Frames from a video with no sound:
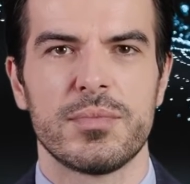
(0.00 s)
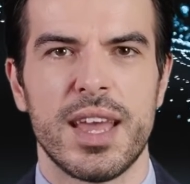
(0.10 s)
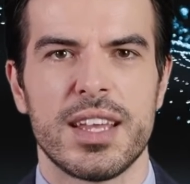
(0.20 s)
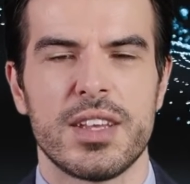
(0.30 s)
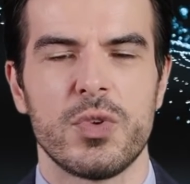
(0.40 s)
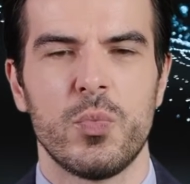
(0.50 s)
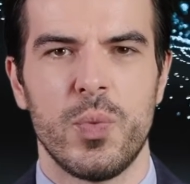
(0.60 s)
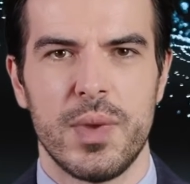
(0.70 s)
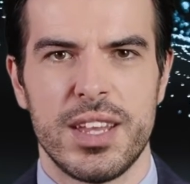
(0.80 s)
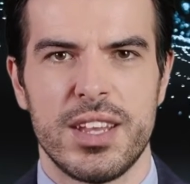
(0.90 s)
Betting
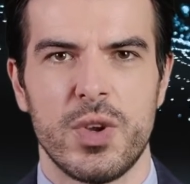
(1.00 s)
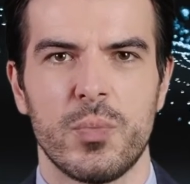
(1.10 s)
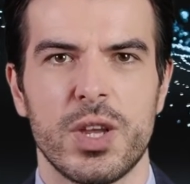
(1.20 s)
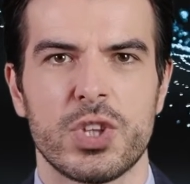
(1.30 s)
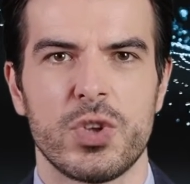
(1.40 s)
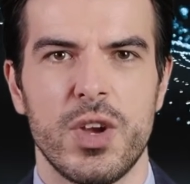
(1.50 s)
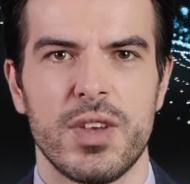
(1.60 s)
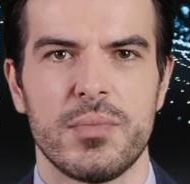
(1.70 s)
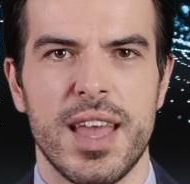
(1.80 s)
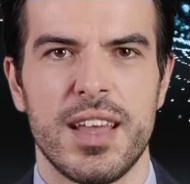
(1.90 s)
or making a wager
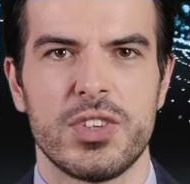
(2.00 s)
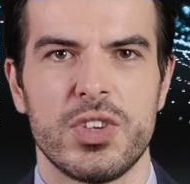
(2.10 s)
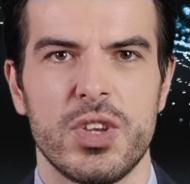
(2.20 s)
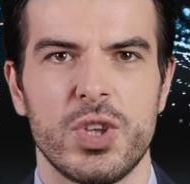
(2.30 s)
on a match